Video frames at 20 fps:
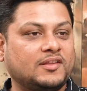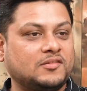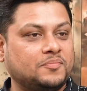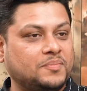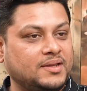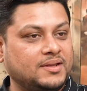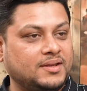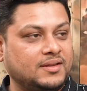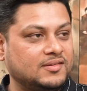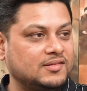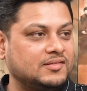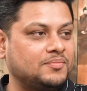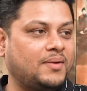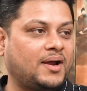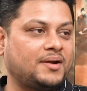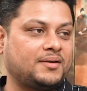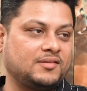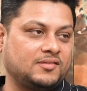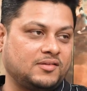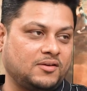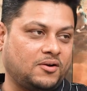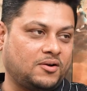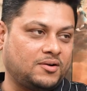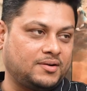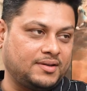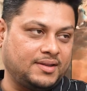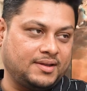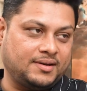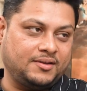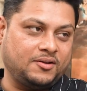experience matters a
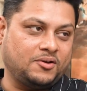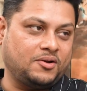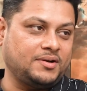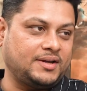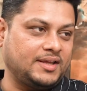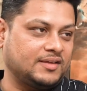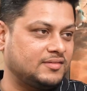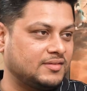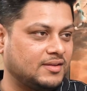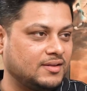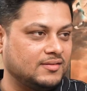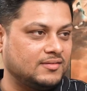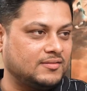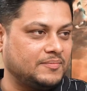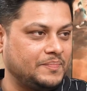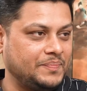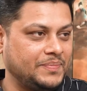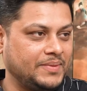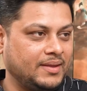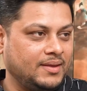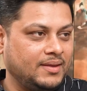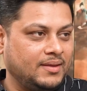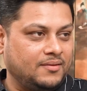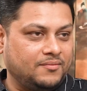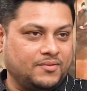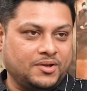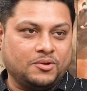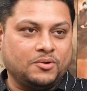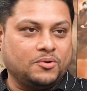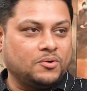lot than your tech skills
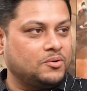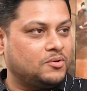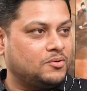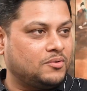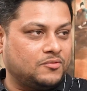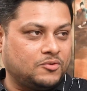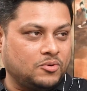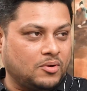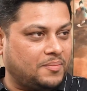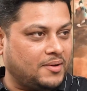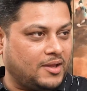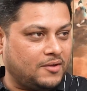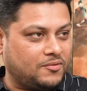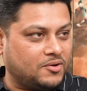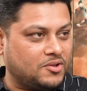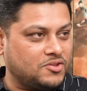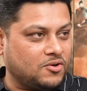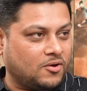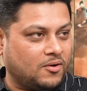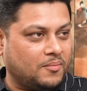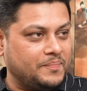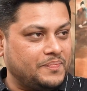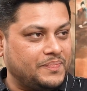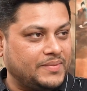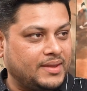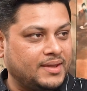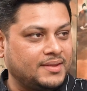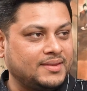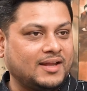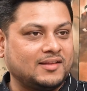when you go to apply for a job.
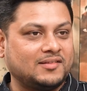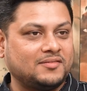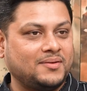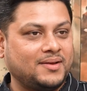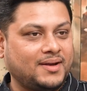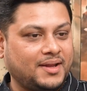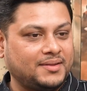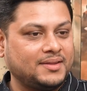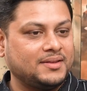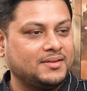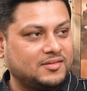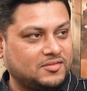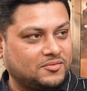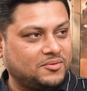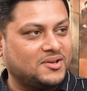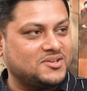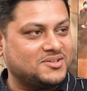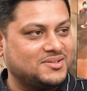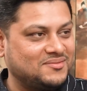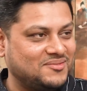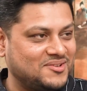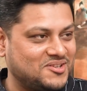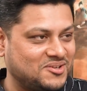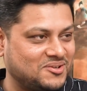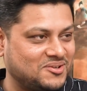And that's where I think this question which